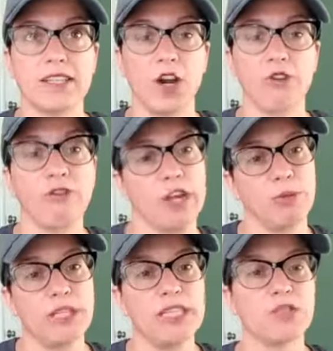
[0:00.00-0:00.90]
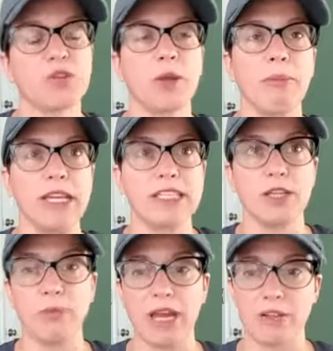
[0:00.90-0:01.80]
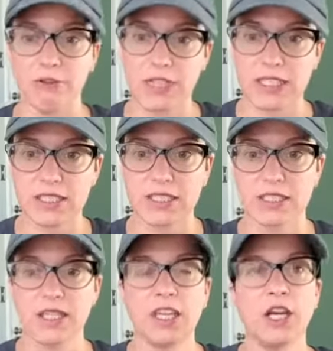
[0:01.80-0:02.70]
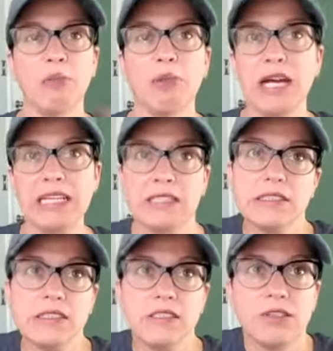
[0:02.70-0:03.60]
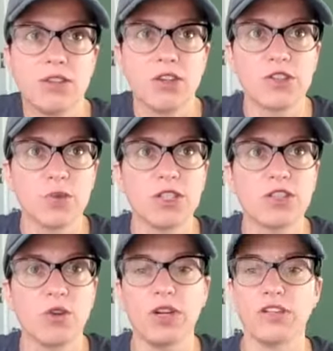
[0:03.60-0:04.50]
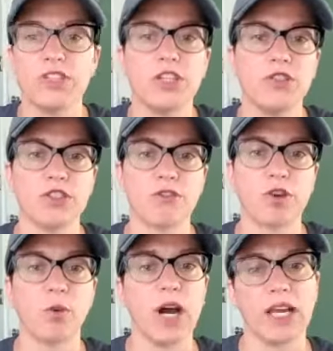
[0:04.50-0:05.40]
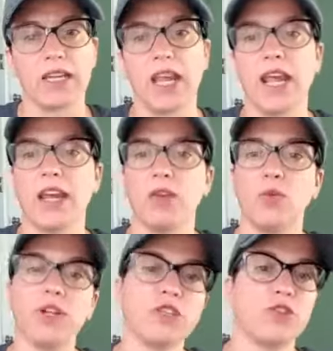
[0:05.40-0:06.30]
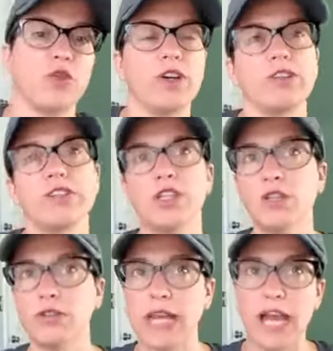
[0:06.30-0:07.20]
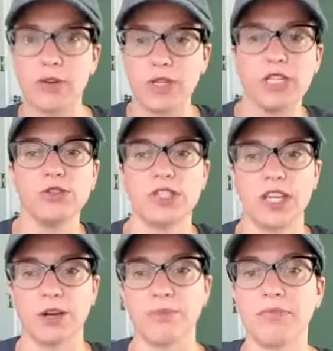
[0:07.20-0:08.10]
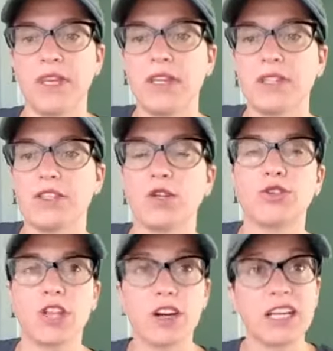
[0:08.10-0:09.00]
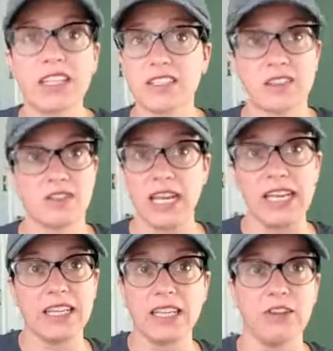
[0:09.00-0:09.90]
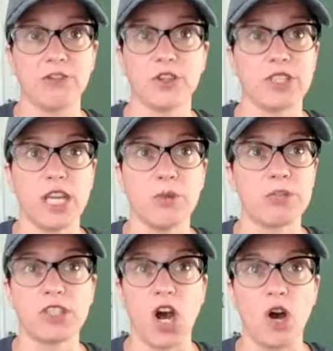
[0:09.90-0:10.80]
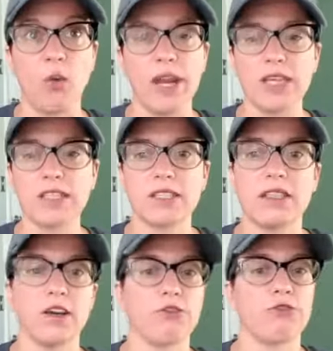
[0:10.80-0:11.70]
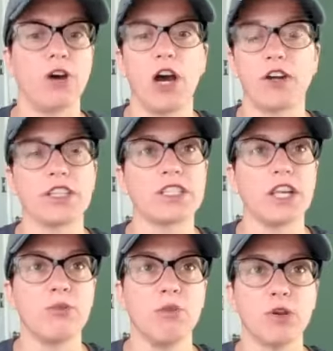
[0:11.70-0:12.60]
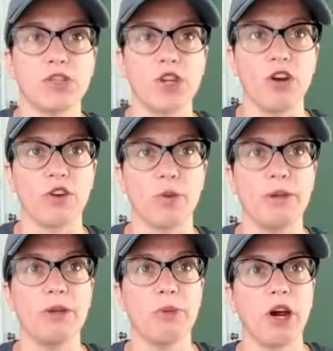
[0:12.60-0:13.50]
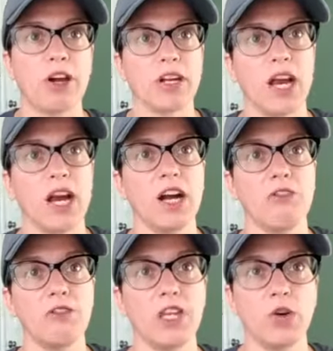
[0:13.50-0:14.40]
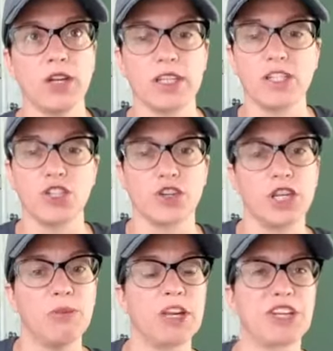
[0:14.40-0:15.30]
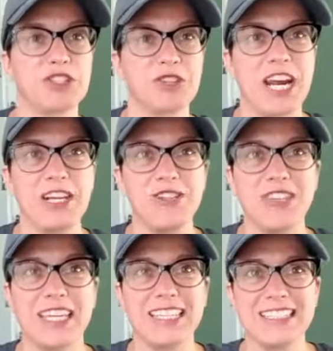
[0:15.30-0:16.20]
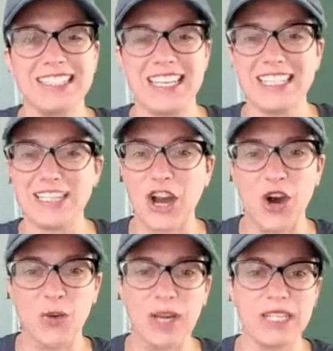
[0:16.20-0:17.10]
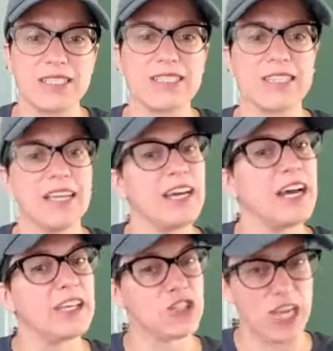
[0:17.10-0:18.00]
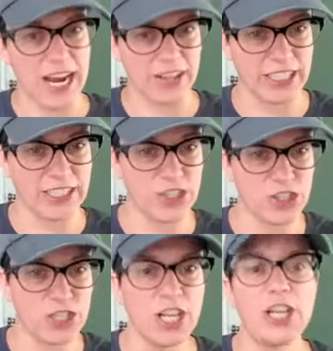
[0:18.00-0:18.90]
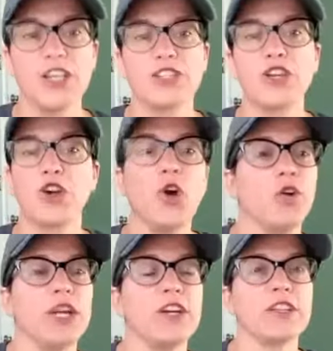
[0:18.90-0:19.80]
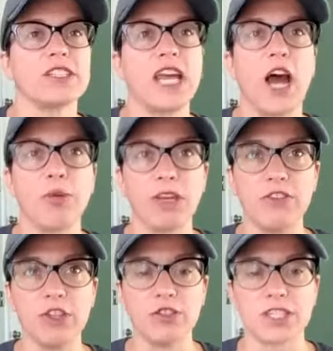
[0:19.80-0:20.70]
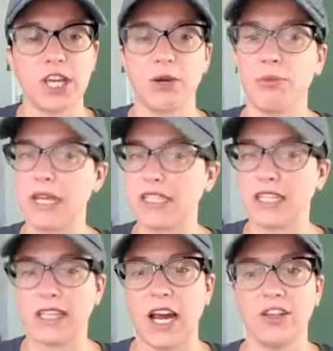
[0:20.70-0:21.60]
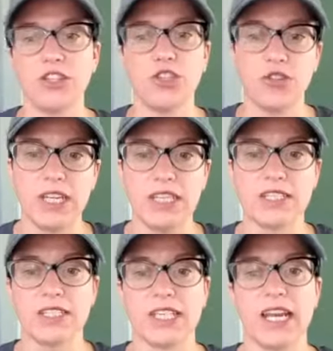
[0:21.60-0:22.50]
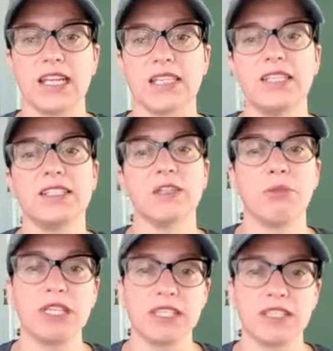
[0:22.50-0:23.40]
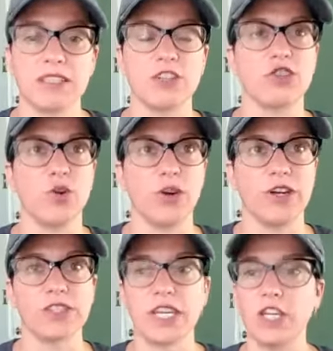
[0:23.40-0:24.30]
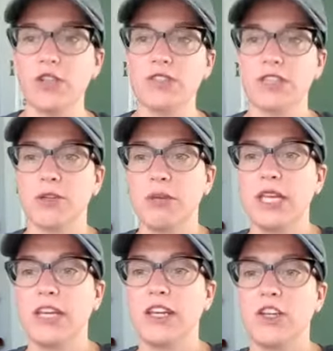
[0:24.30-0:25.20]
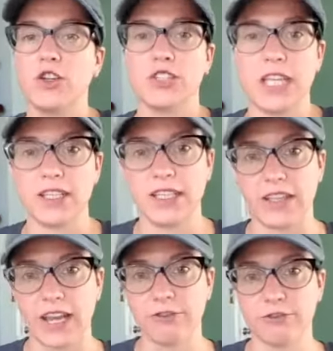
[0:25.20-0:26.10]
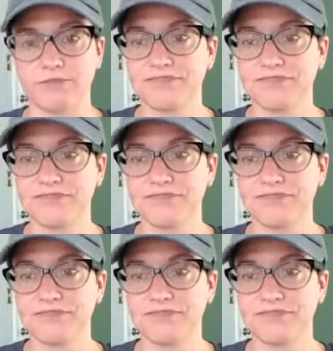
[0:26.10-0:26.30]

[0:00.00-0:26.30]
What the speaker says: and our families with amazing benefits, but who knows which oil to use for what, and what do the oils do, and how do we use them? So starting is taking that first step is always the hardest and most overwhelming part of the oily journey, because trying new things is always a challenge. So the goal here is to help give you some basic knowledge you need to take these amazing essential oils and use them in your daily life.